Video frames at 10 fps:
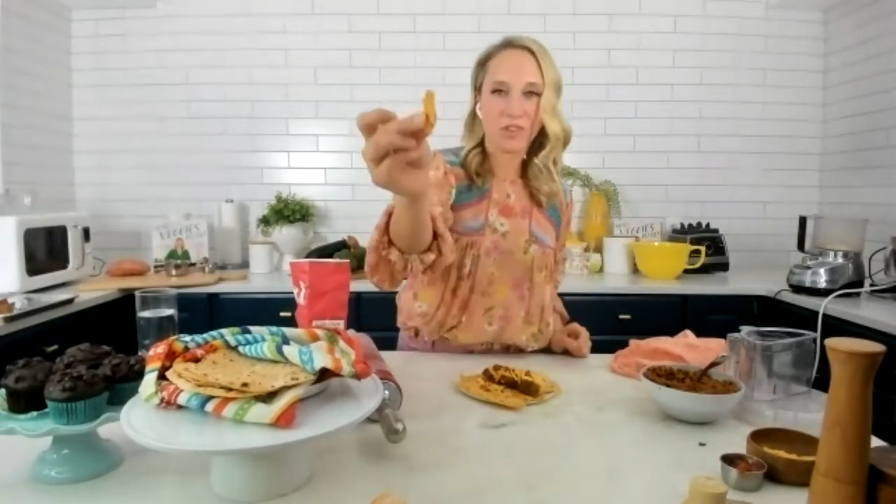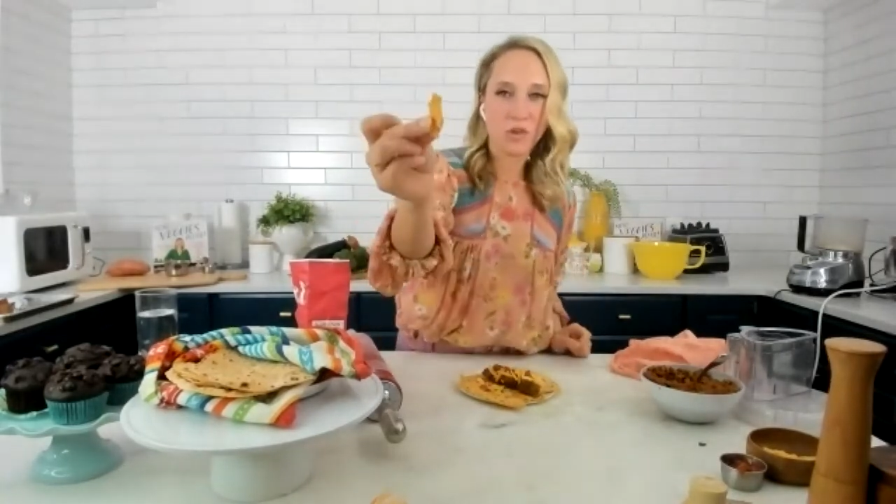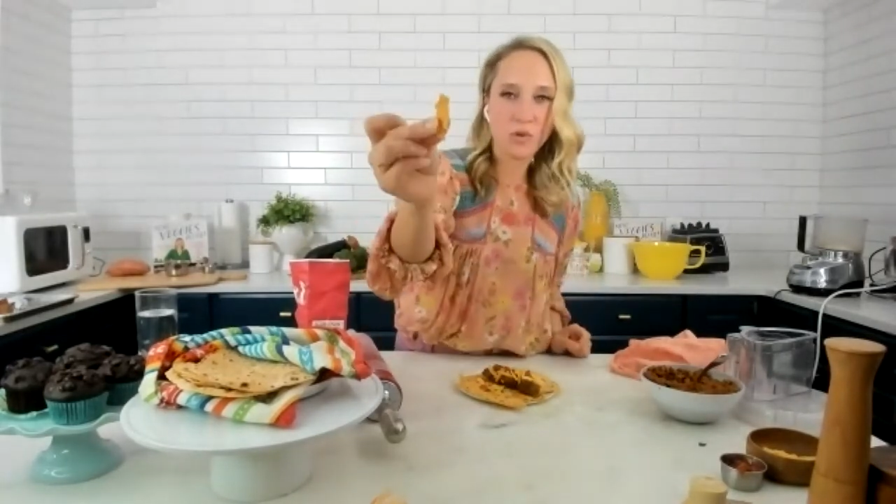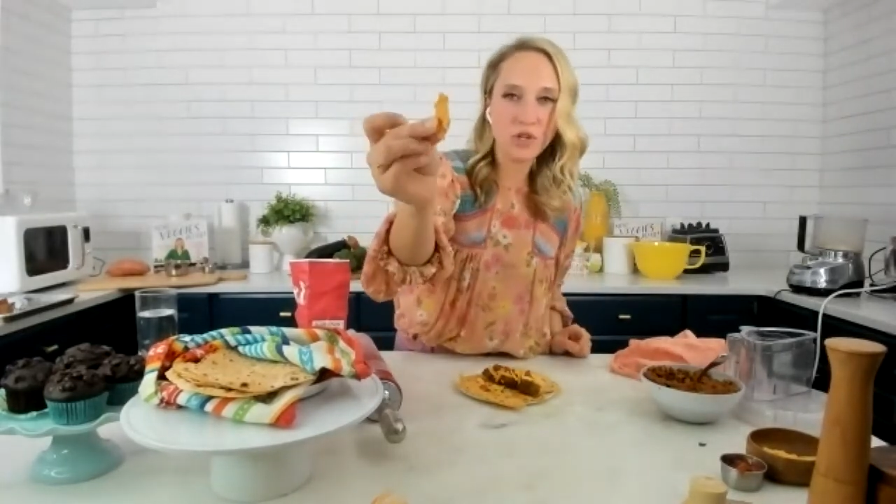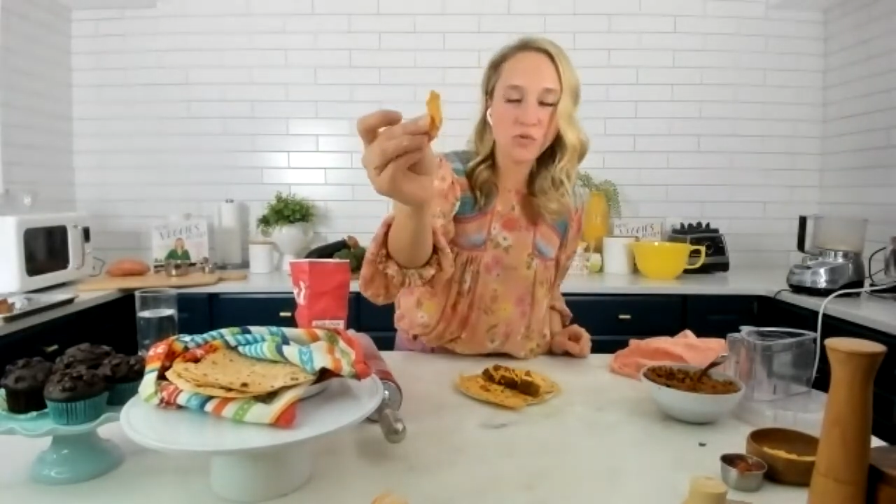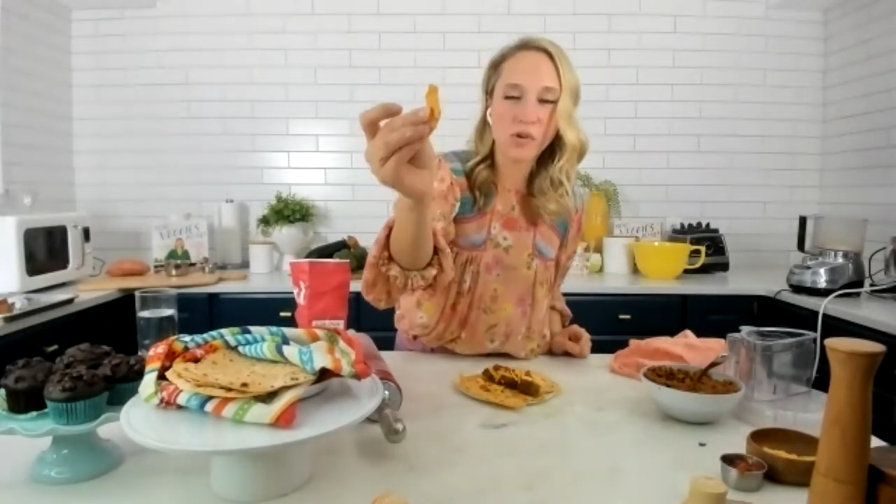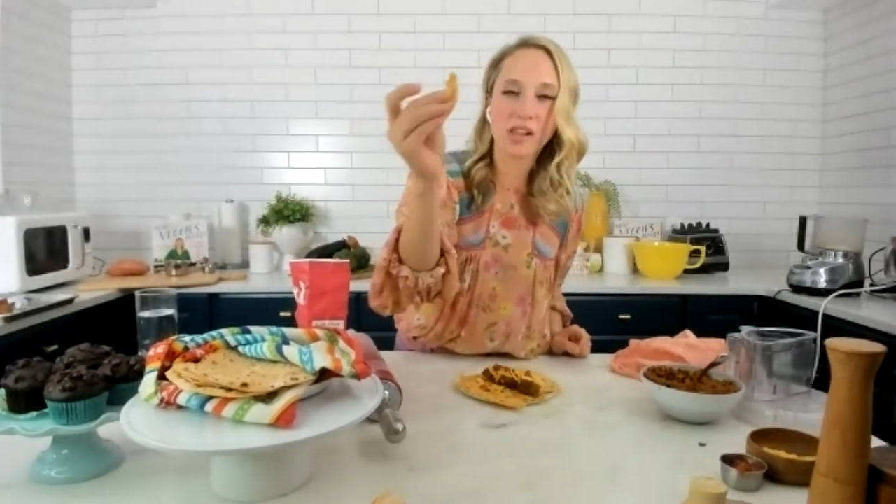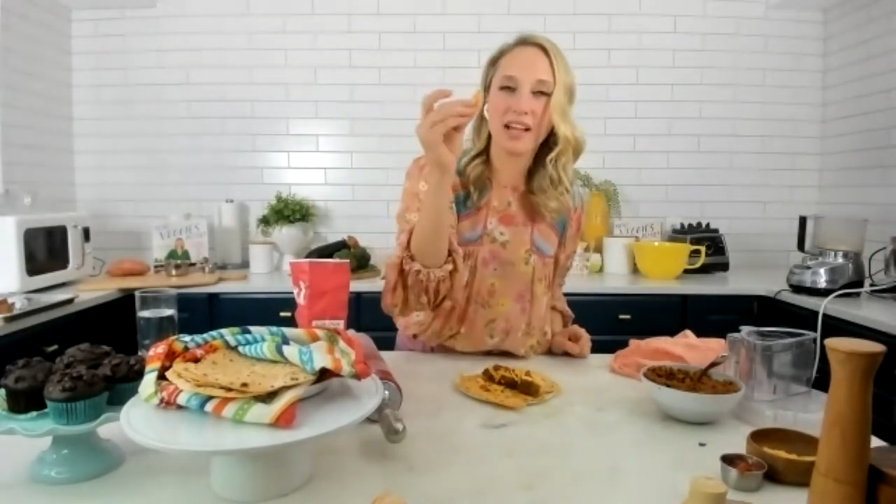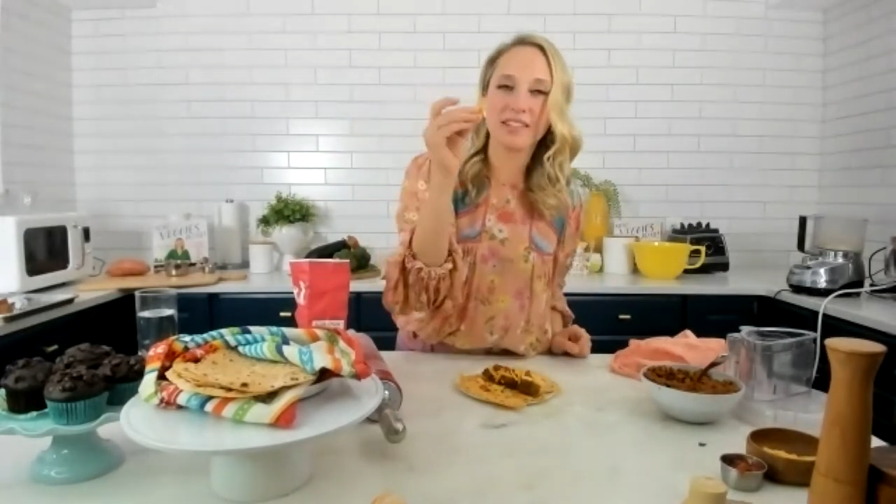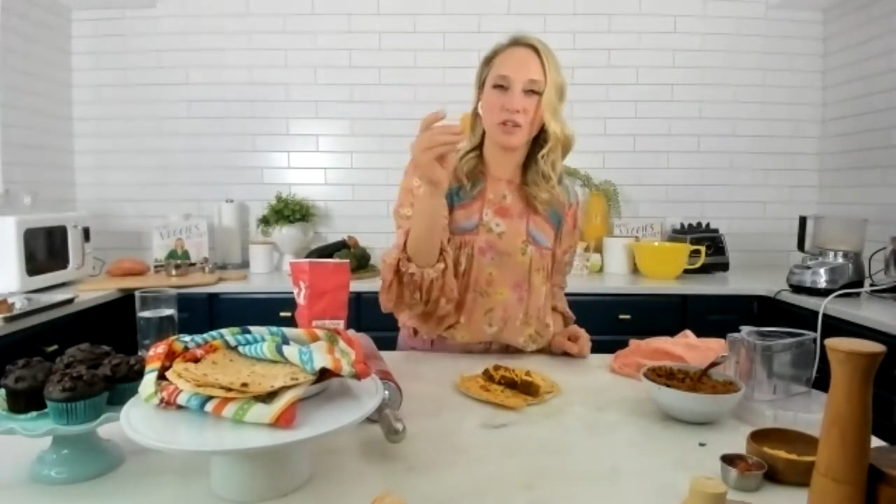when you
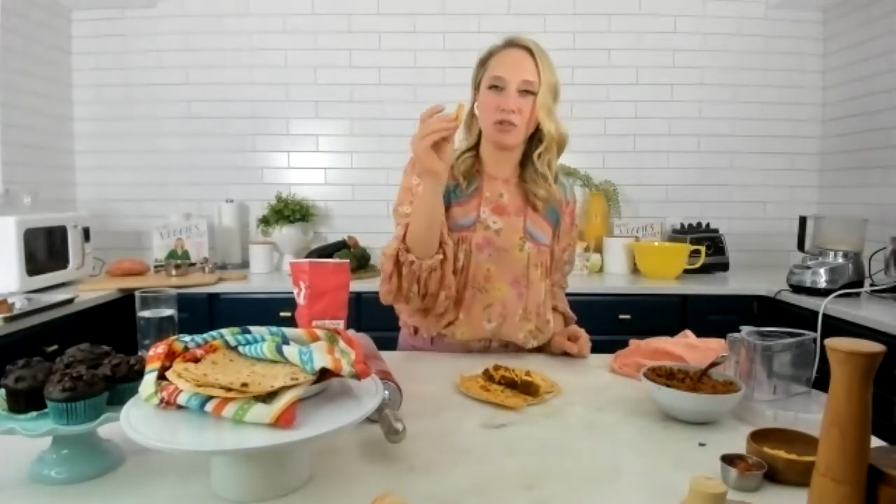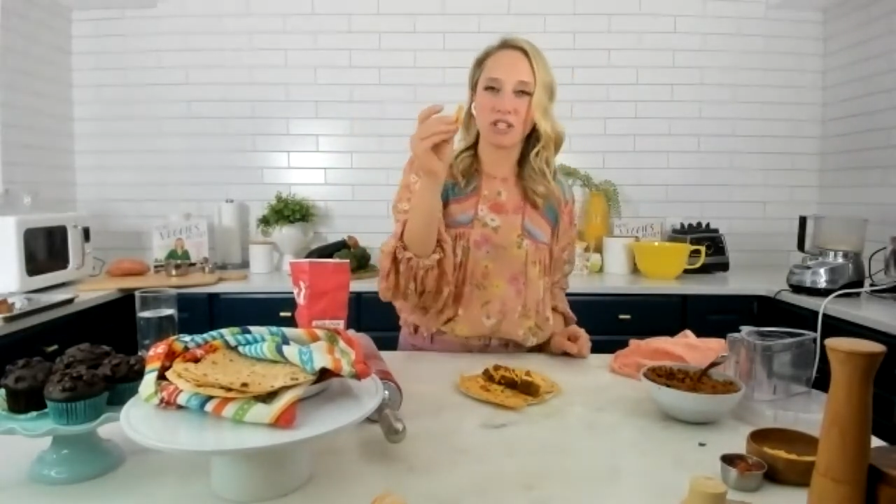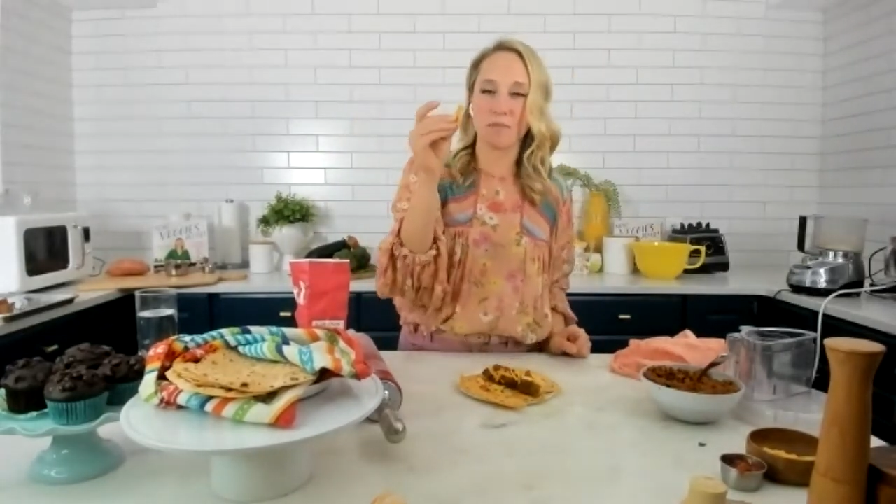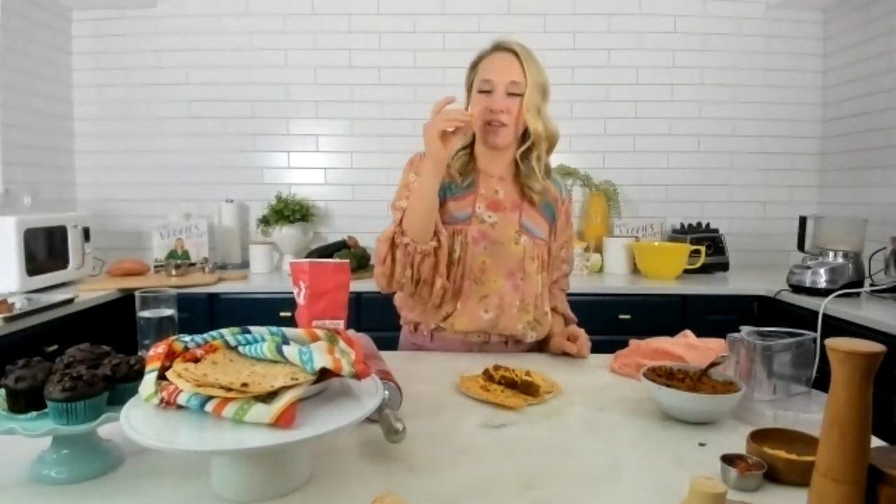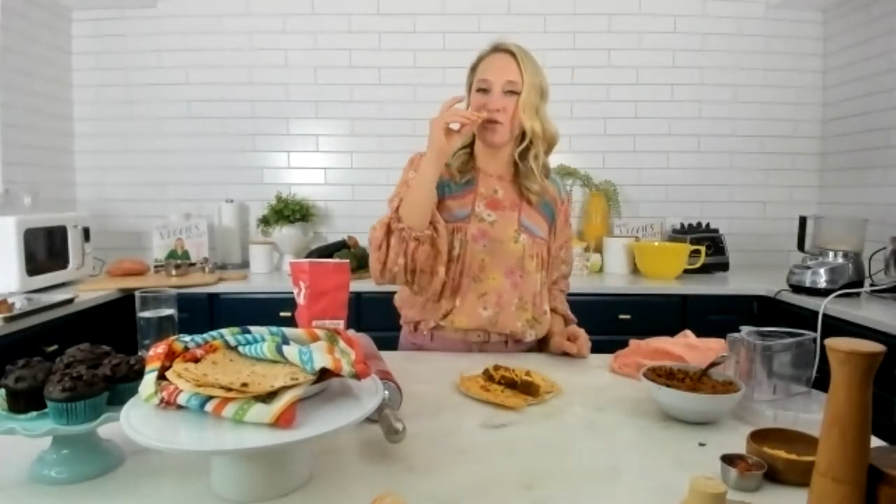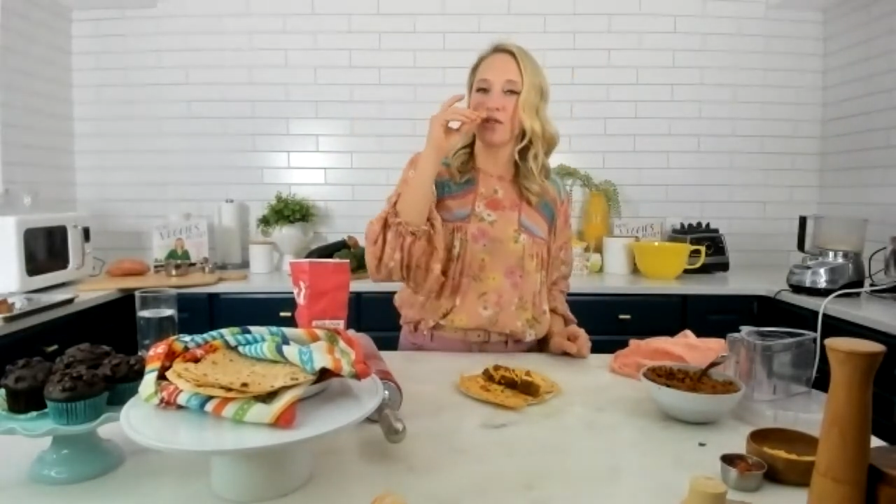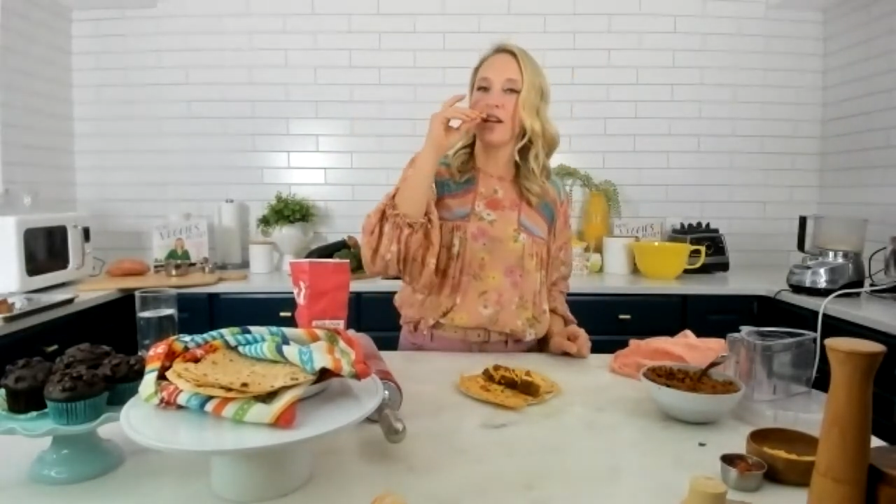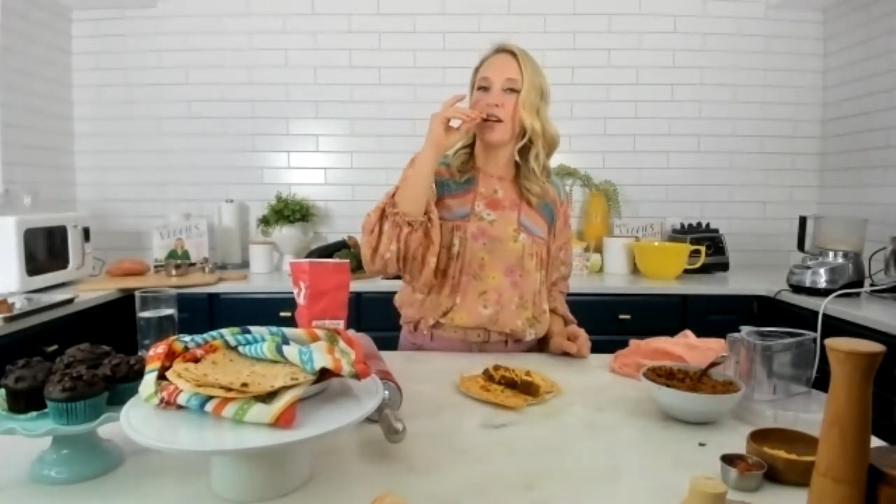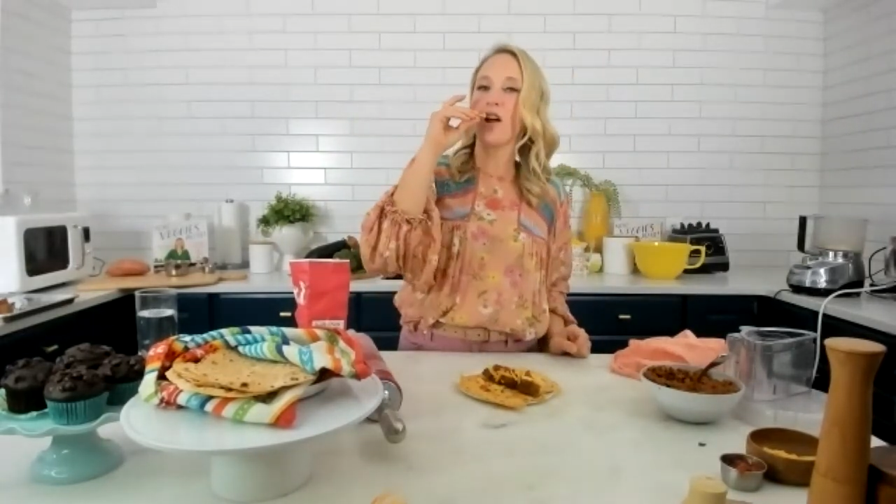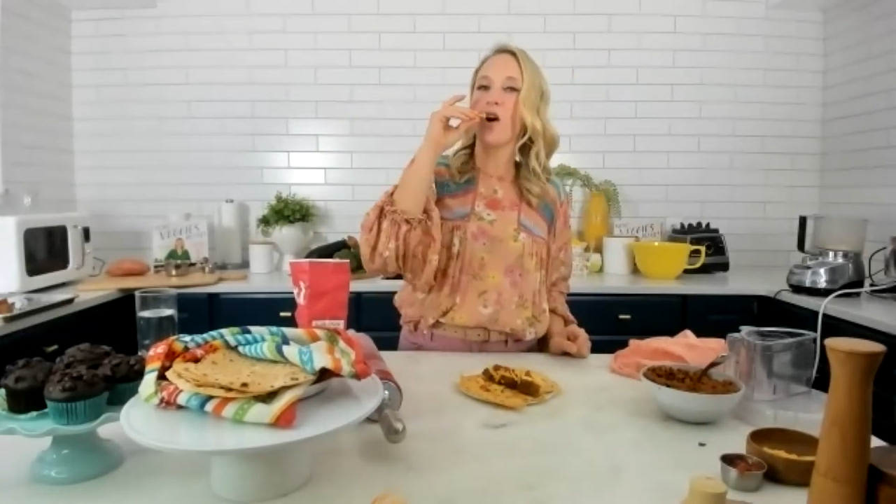realize that you just made this
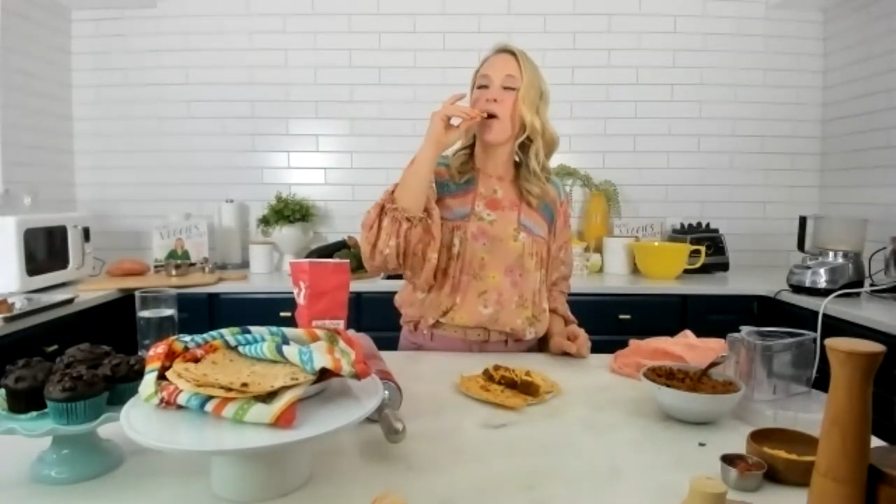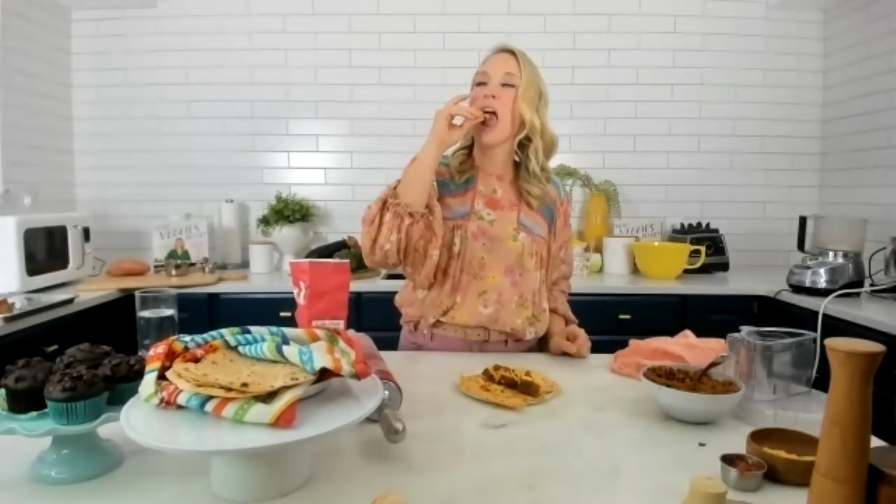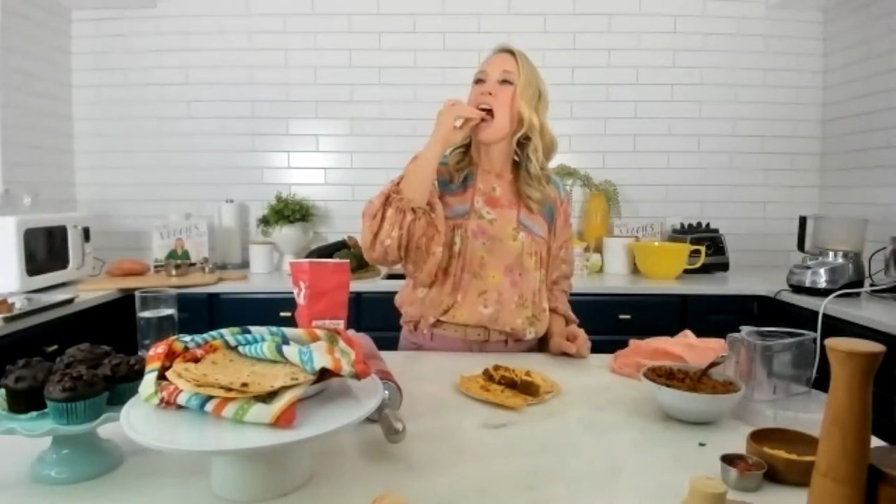tortilla at home.